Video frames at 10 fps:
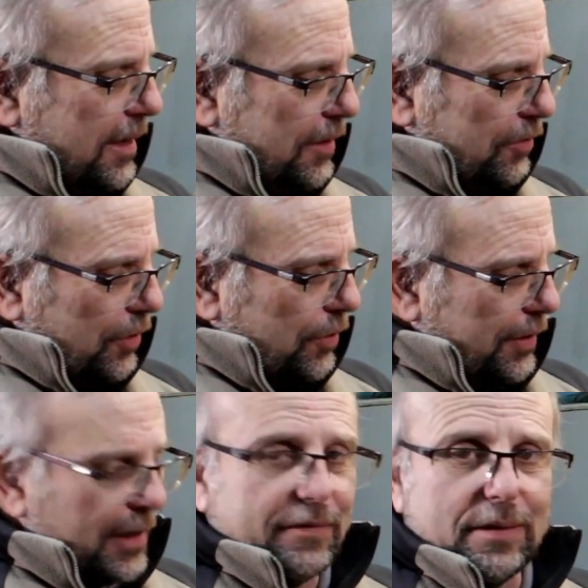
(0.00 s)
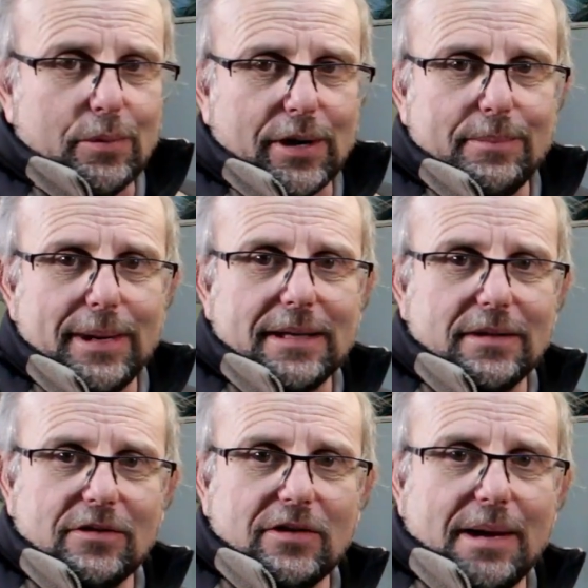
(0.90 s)
isn't good enough to bring it back to
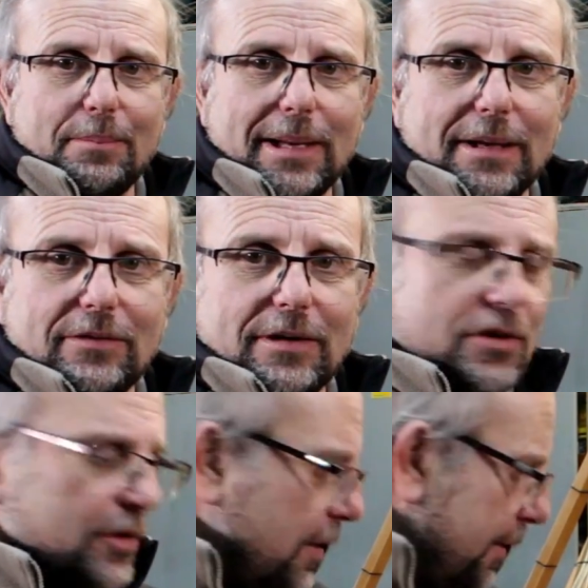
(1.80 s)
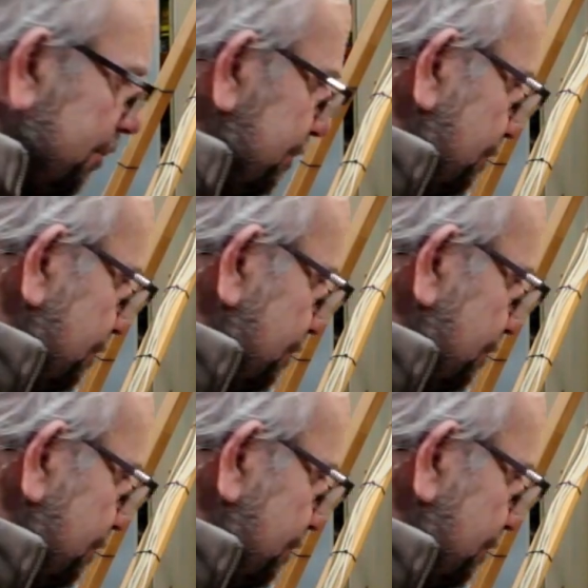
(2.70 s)
the same place each time.